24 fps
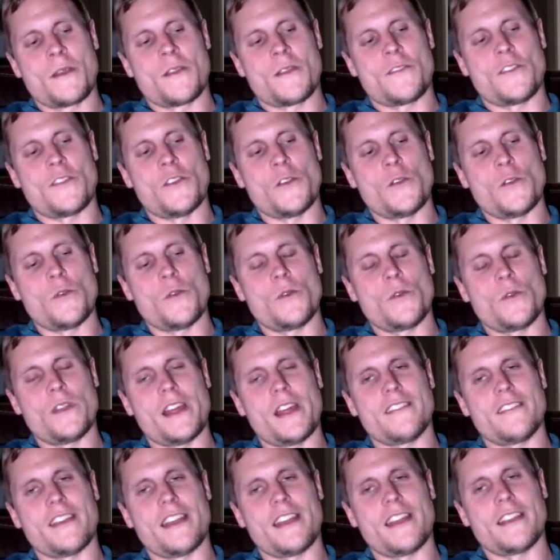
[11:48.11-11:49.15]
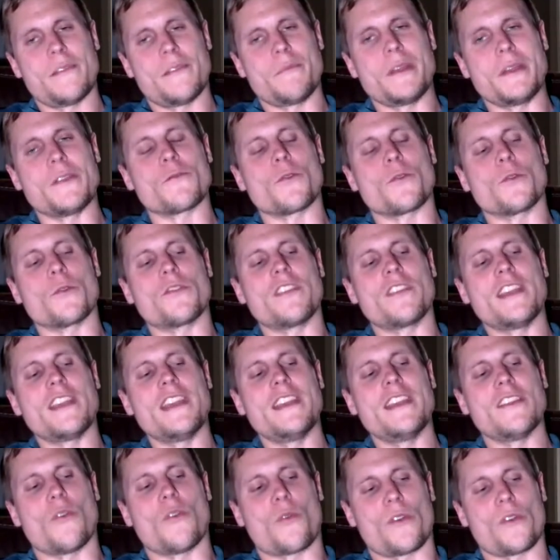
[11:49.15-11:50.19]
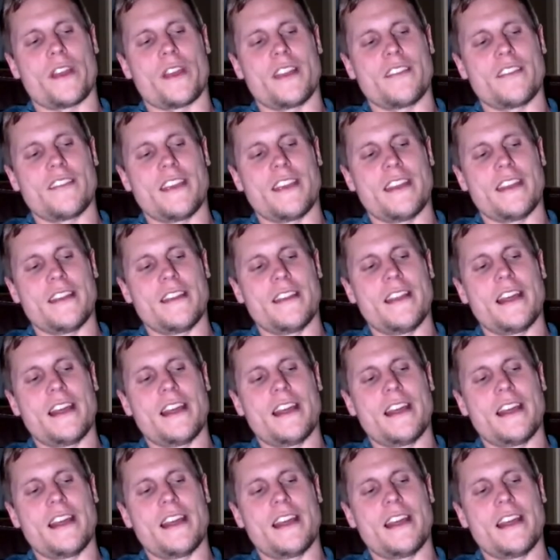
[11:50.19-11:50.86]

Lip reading: two, they tend to be routine orientated.